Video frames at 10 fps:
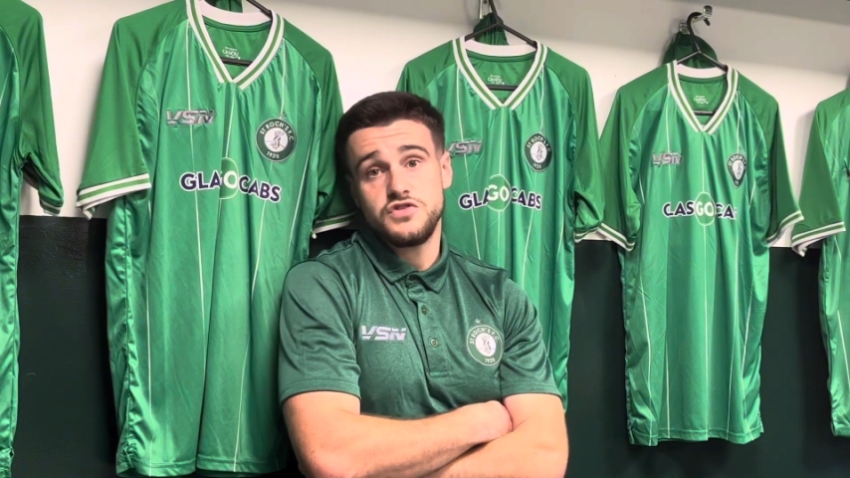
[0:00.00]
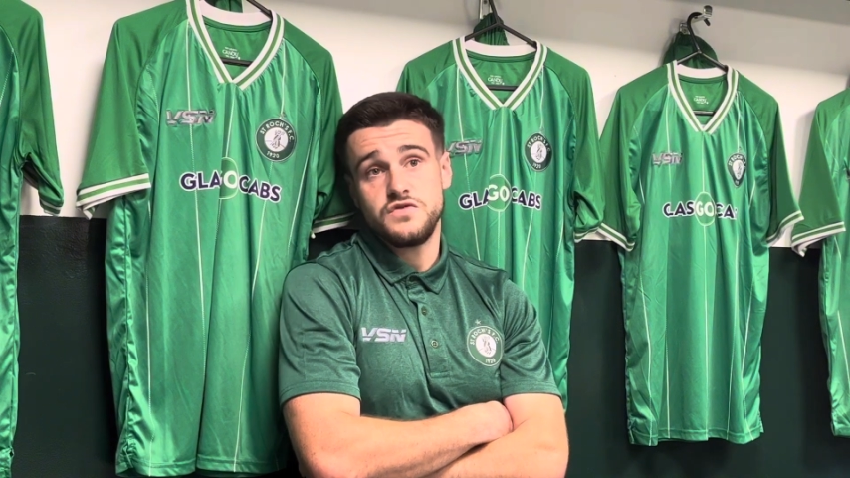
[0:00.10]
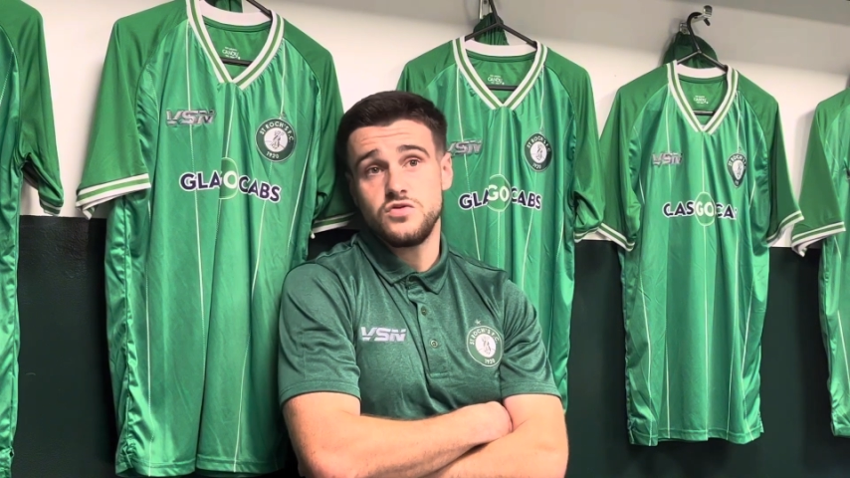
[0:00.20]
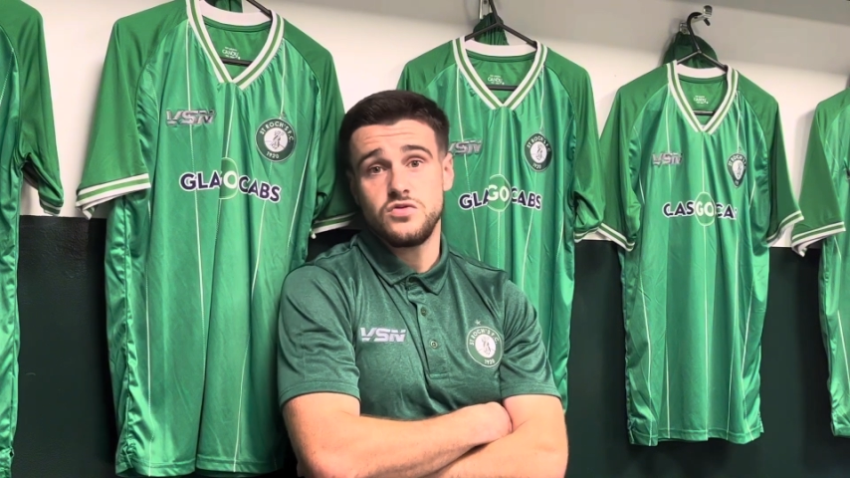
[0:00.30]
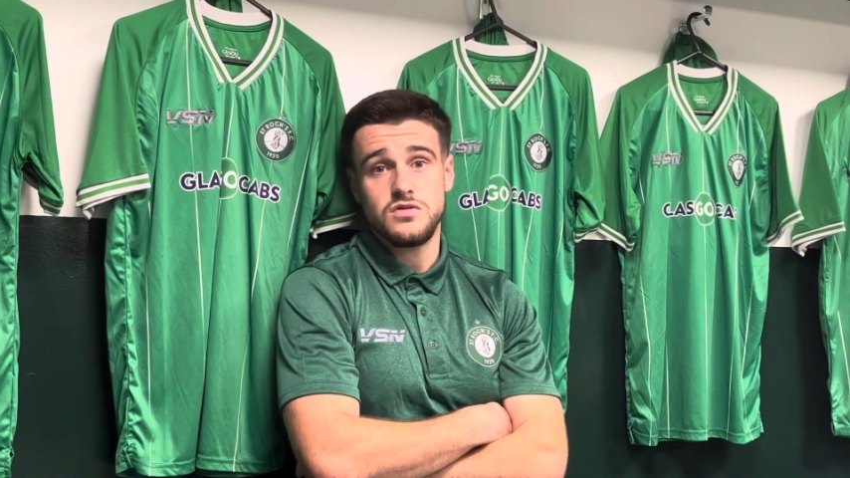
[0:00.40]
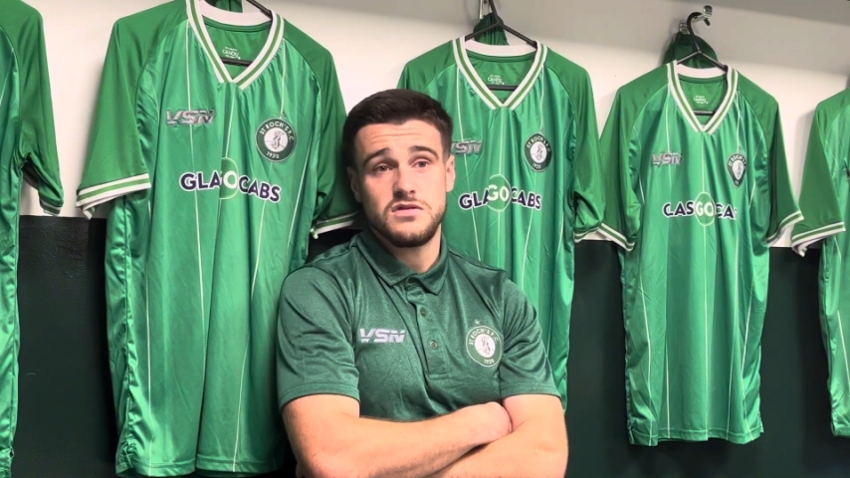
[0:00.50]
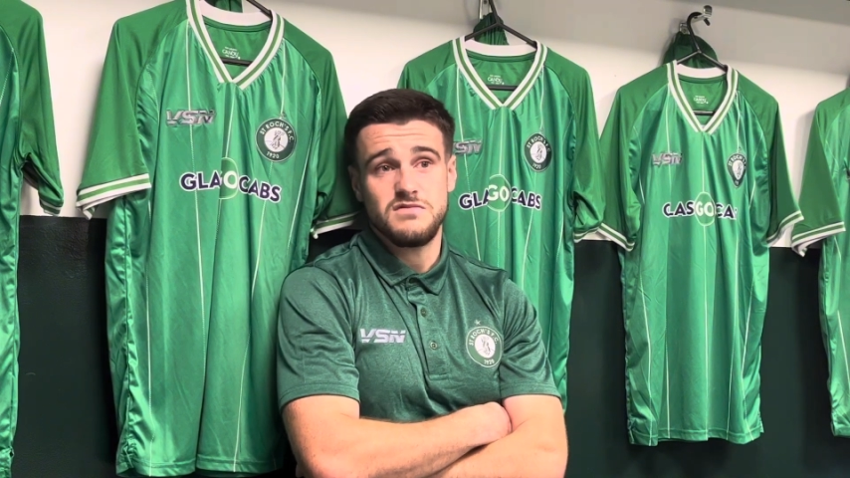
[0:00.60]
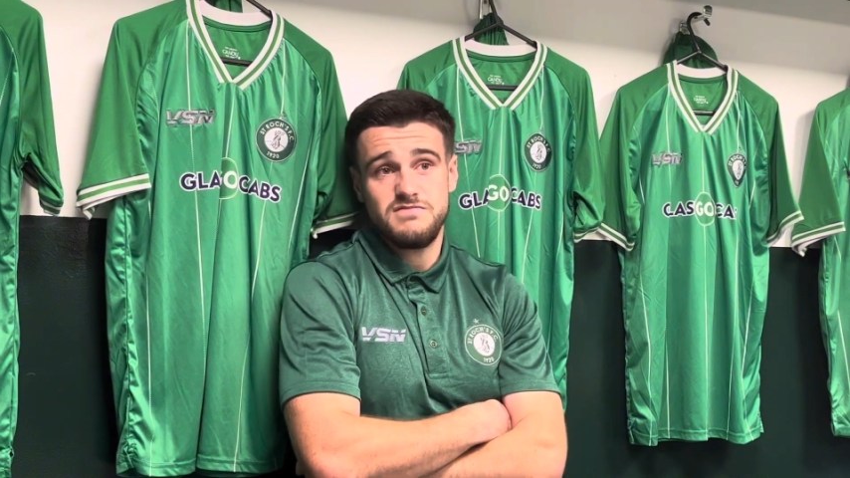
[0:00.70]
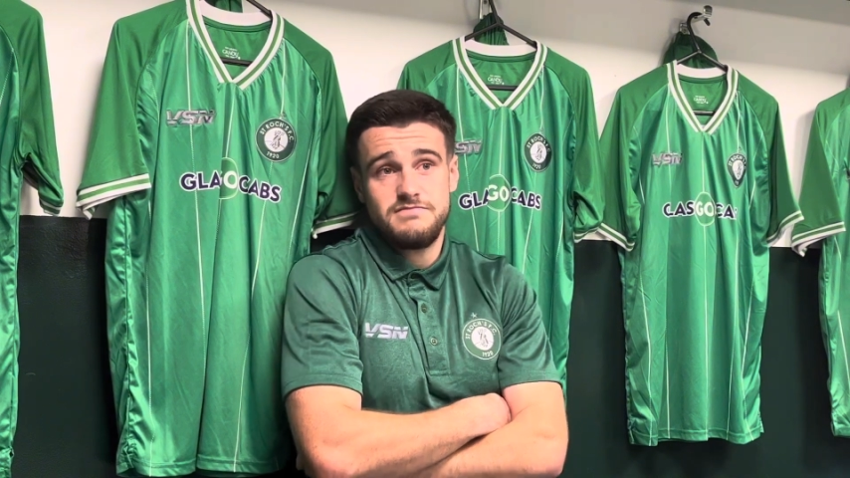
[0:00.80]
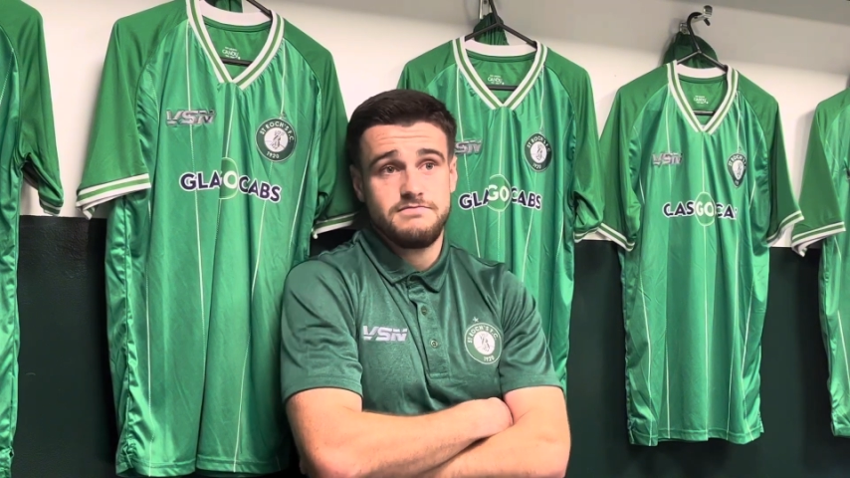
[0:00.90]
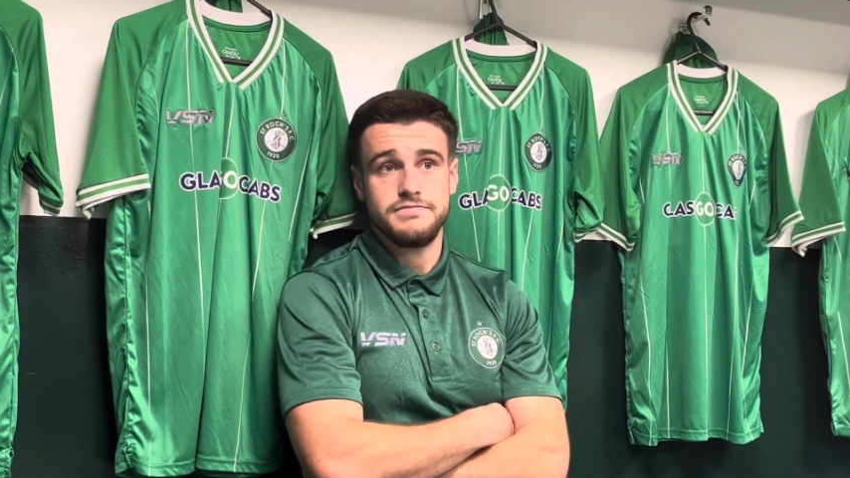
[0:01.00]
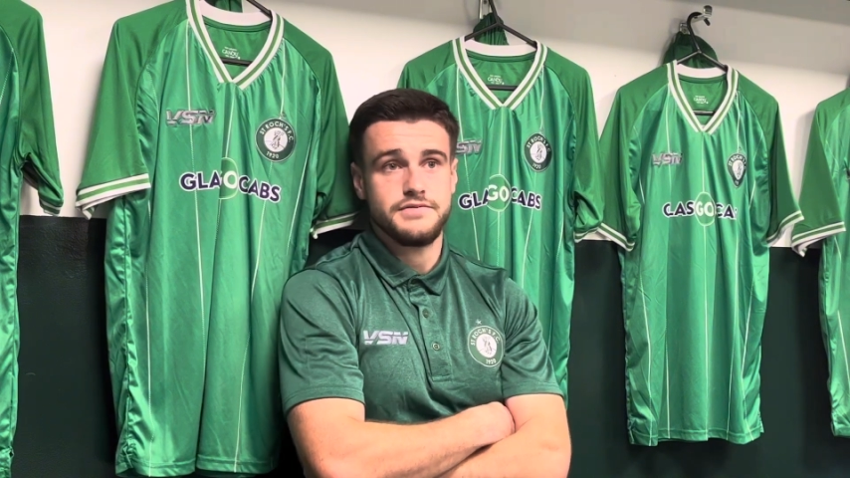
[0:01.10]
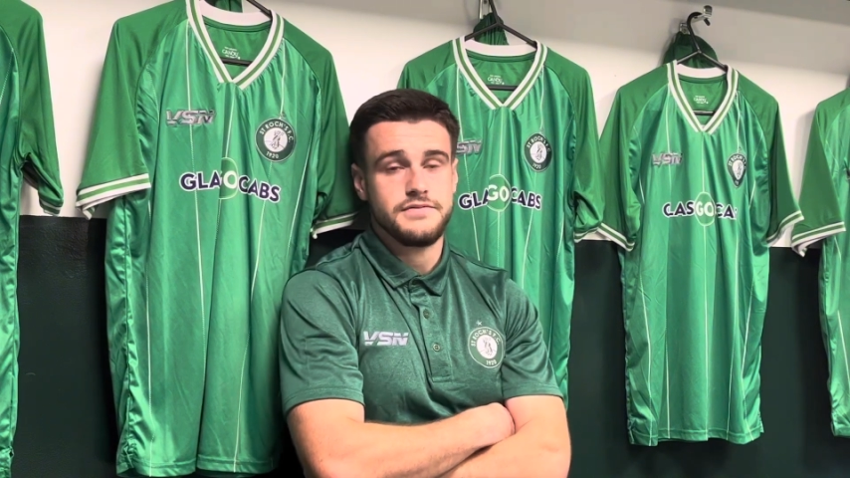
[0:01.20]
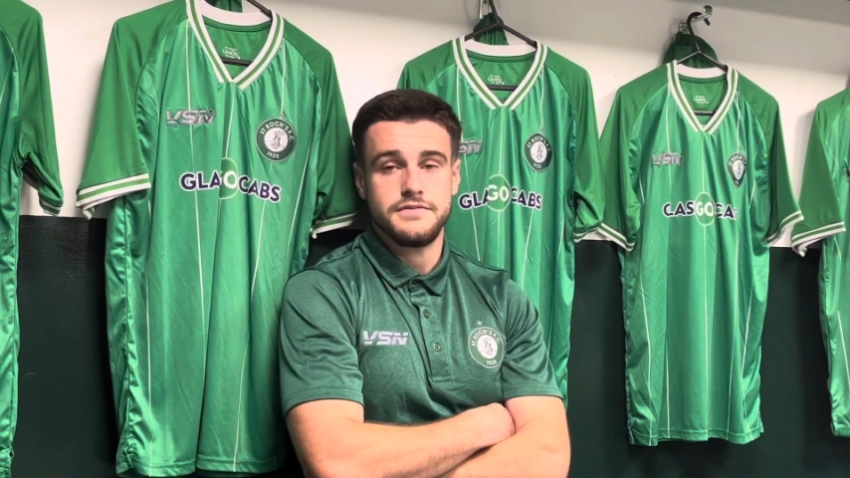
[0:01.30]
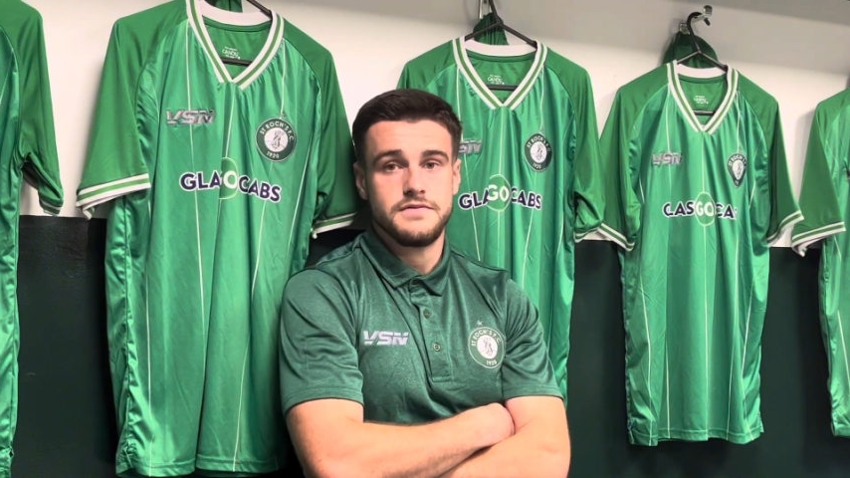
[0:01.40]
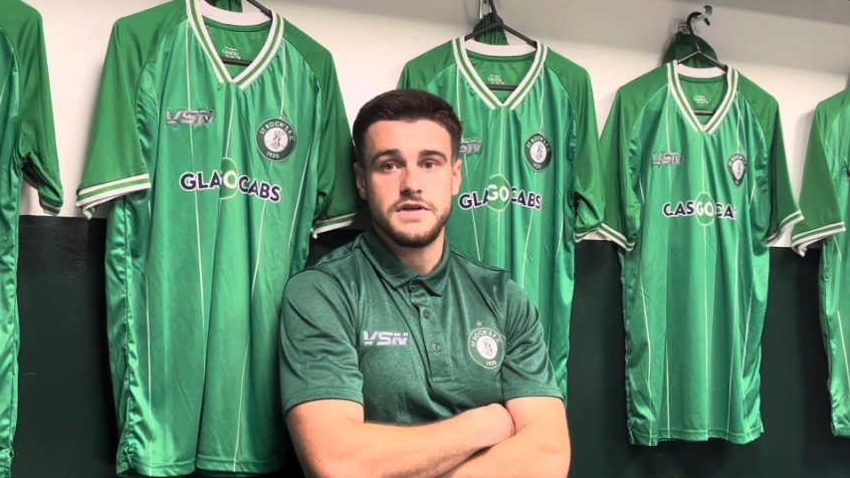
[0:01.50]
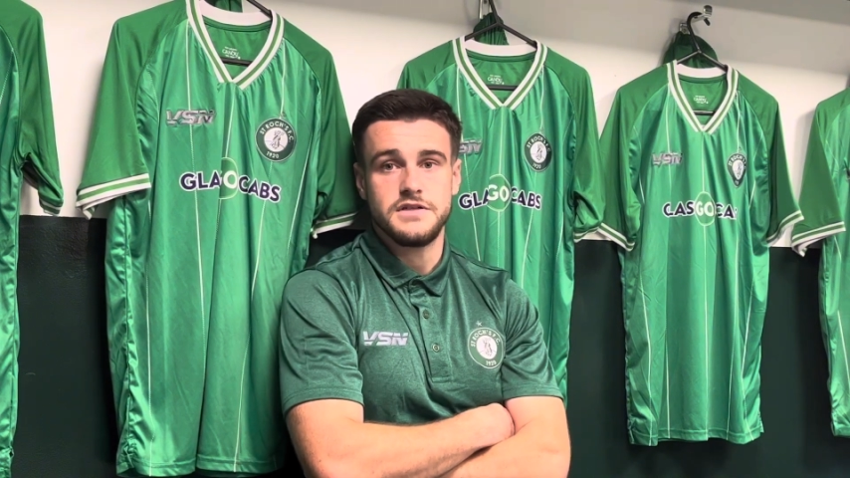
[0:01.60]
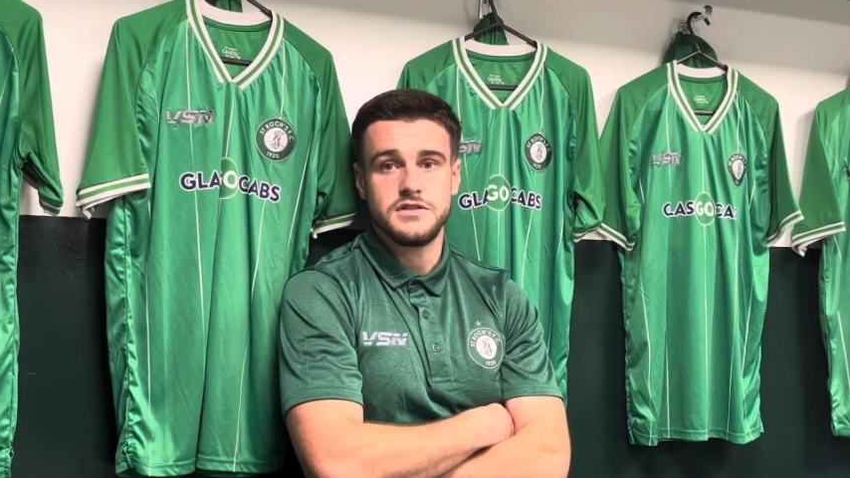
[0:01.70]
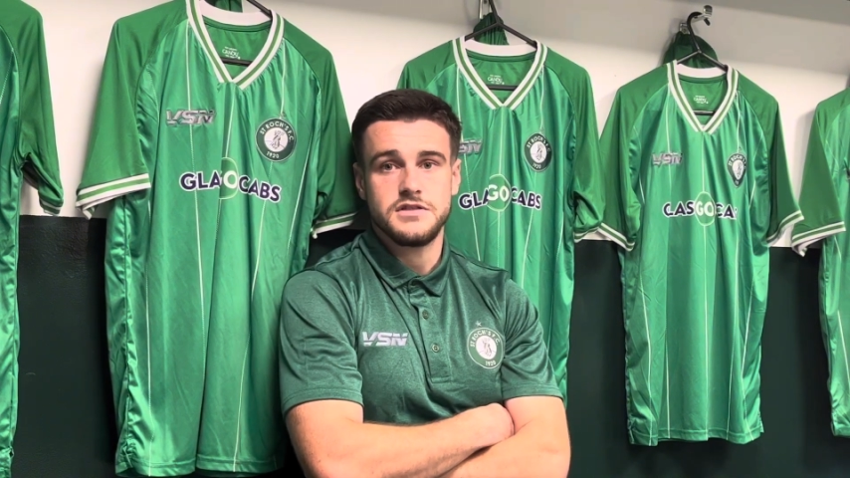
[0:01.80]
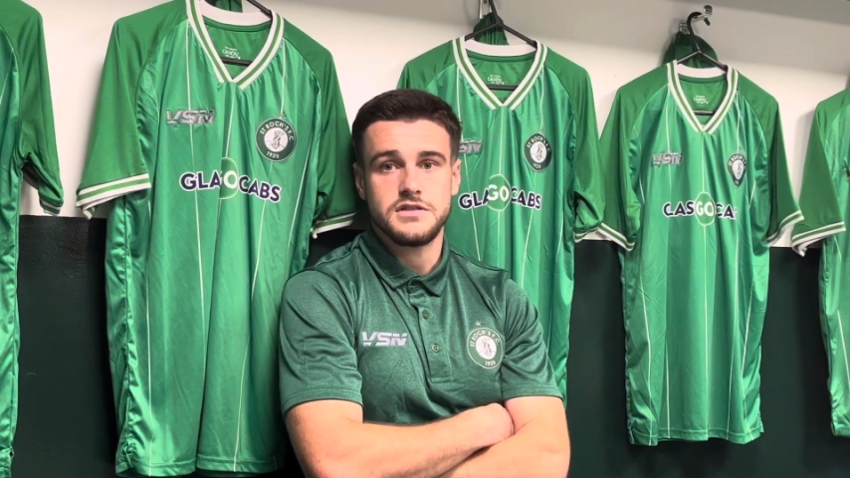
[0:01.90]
thought it's